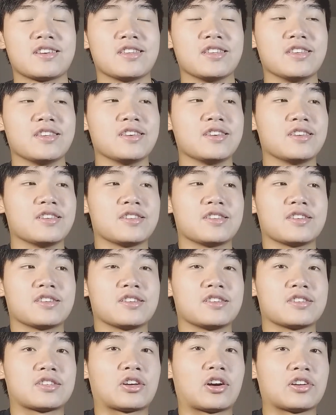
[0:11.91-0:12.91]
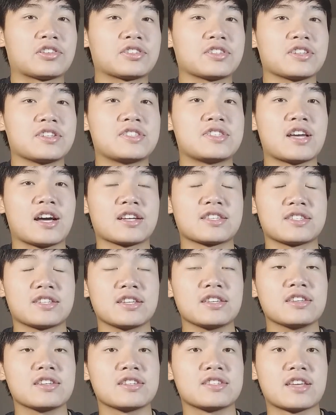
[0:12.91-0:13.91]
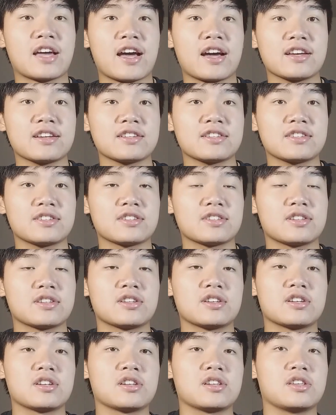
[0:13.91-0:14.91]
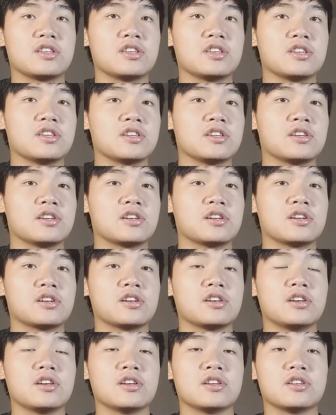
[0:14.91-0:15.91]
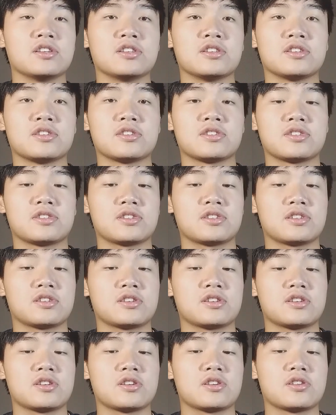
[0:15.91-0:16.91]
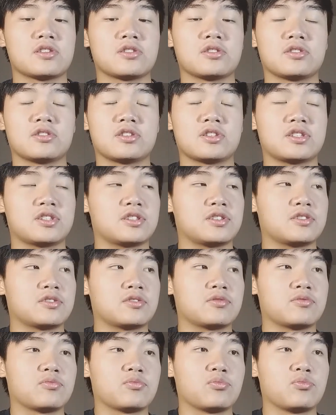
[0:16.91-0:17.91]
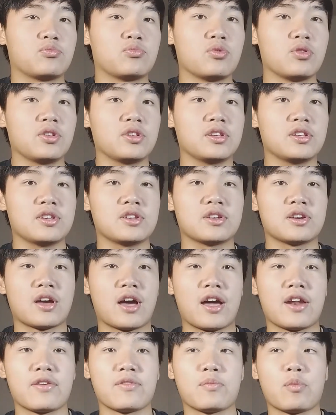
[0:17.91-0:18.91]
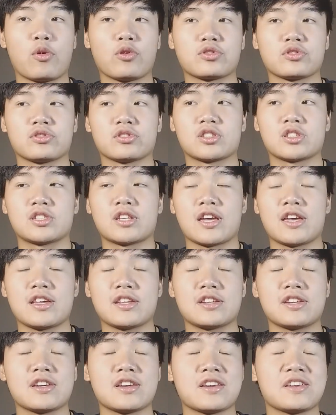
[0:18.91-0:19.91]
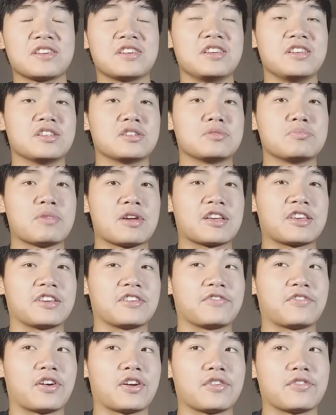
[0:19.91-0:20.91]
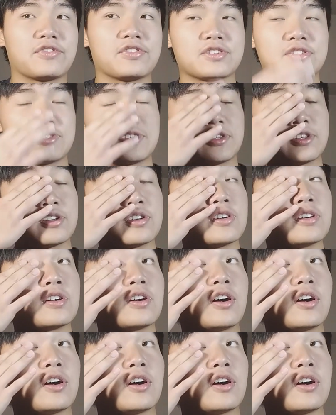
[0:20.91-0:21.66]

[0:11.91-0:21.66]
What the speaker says: He is constantly texting his ex. He is just really at an emotional state. He's making fun of his...